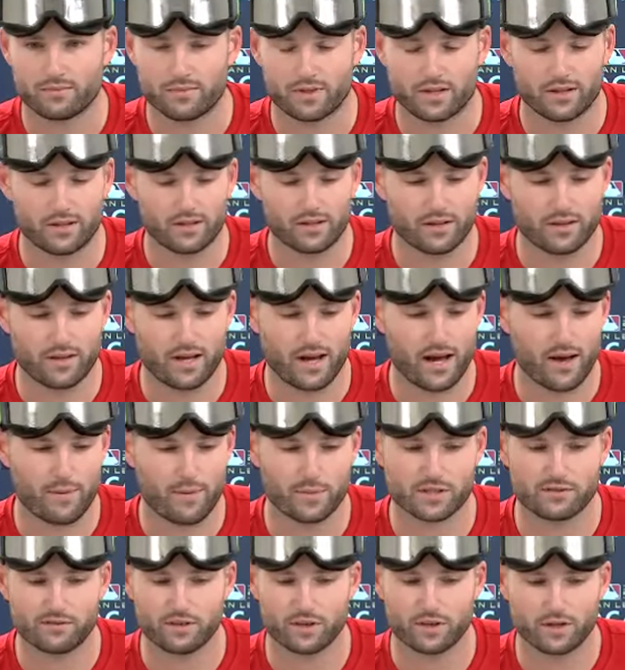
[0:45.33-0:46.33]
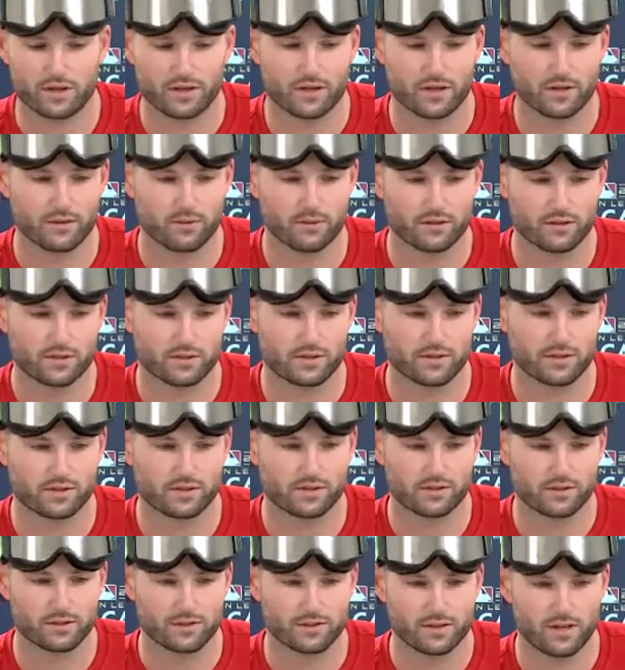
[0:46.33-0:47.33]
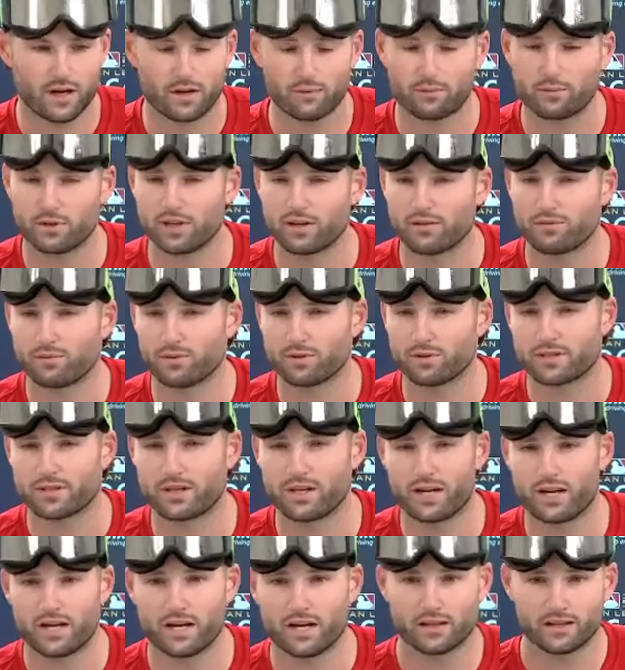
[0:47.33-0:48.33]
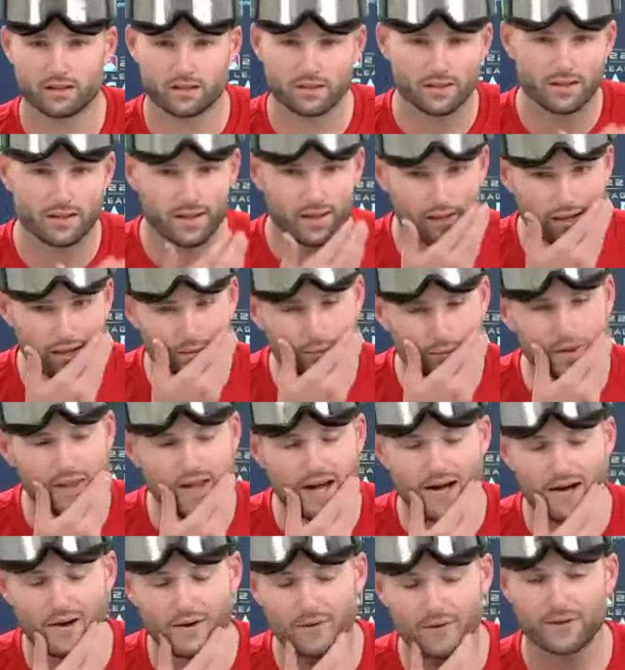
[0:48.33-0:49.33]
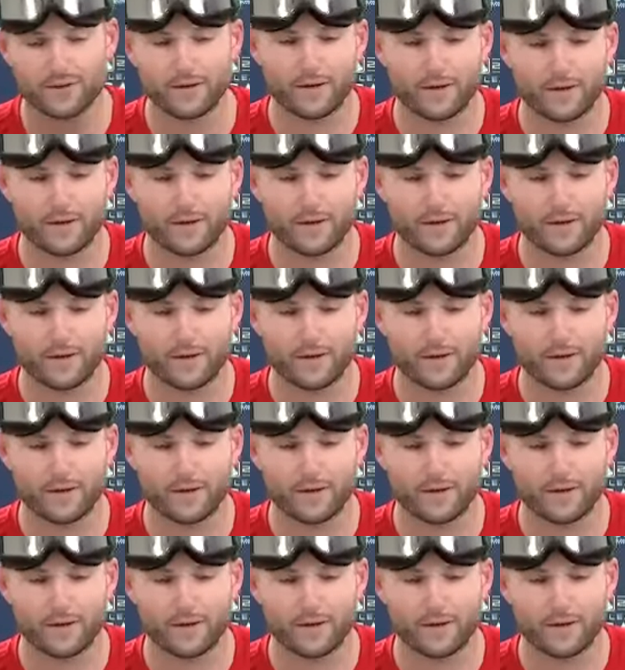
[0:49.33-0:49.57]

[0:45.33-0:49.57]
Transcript: The atmosphere here was unbelievable today, and they were loud.